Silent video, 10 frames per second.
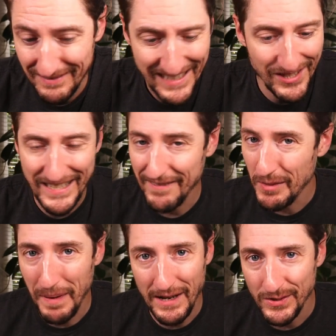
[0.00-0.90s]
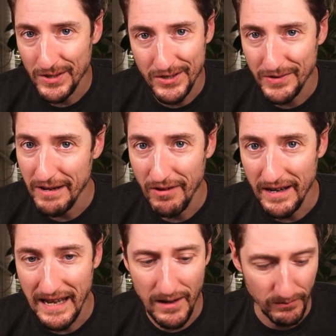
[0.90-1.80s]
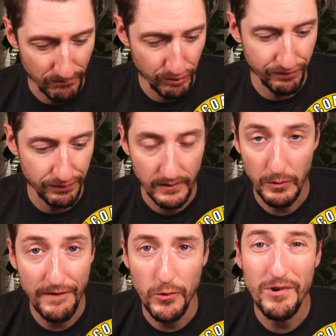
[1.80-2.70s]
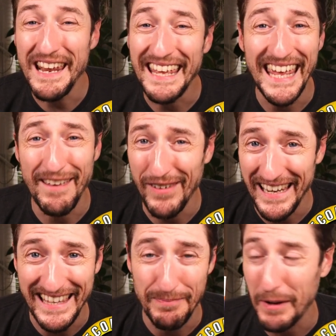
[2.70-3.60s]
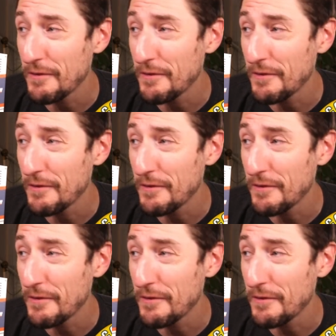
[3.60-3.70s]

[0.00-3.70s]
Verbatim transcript: Let's just have the badge on the screen right now. We've already given it the badge.